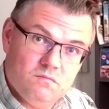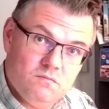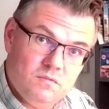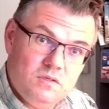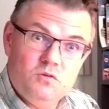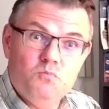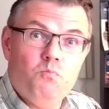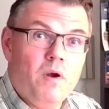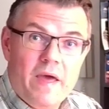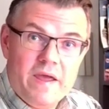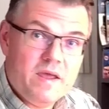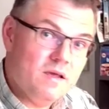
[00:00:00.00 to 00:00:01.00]
into
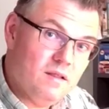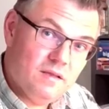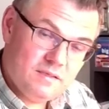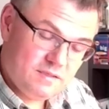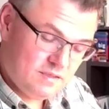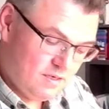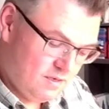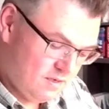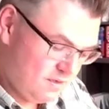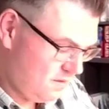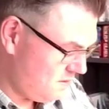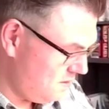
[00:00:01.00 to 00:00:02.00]
play, let's say.
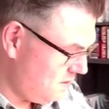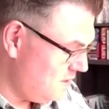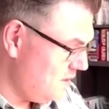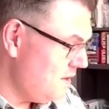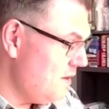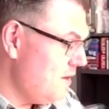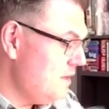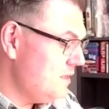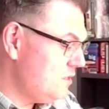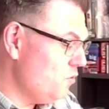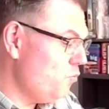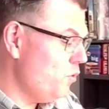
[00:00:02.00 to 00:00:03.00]
Yeah?
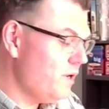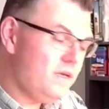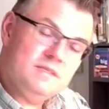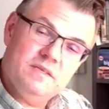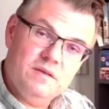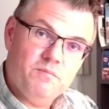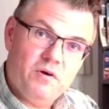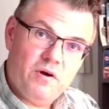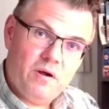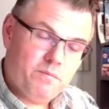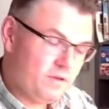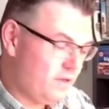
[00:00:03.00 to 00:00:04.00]
So what is an
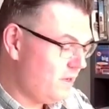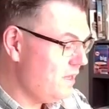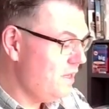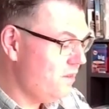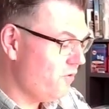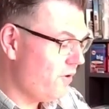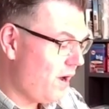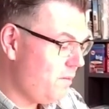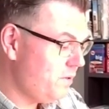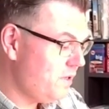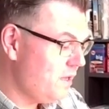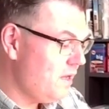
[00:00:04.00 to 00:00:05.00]
interrupt? An
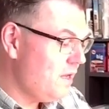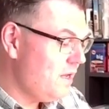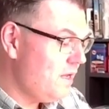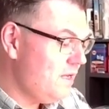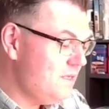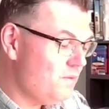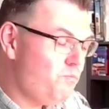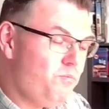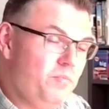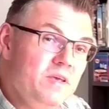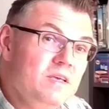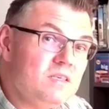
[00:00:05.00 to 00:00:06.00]
interrupt is a
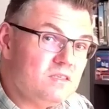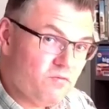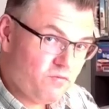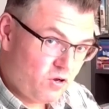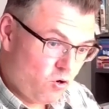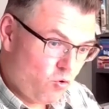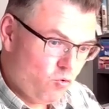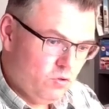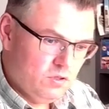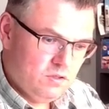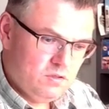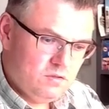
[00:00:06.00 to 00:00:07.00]
piece of code.
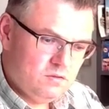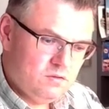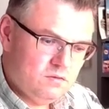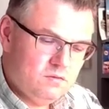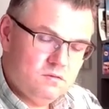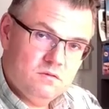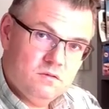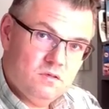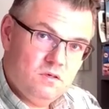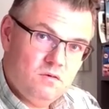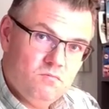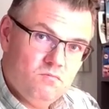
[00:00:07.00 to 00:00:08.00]
Okay?
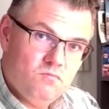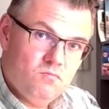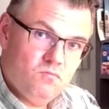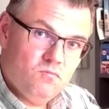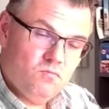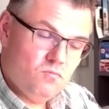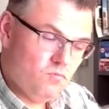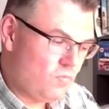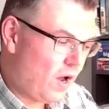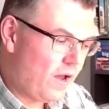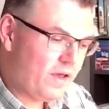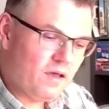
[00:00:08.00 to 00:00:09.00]

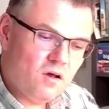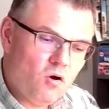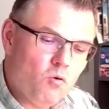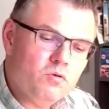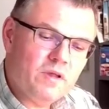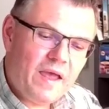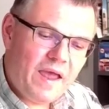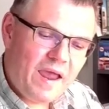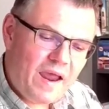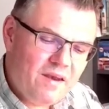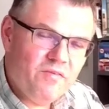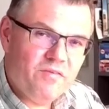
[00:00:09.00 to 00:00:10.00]
I can code
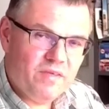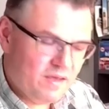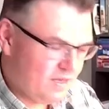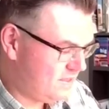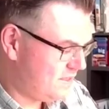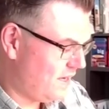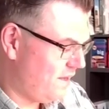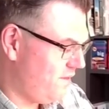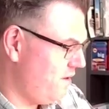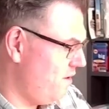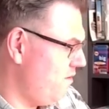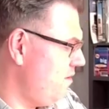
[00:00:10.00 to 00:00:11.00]
anything inside
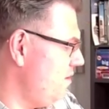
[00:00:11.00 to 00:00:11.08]
there.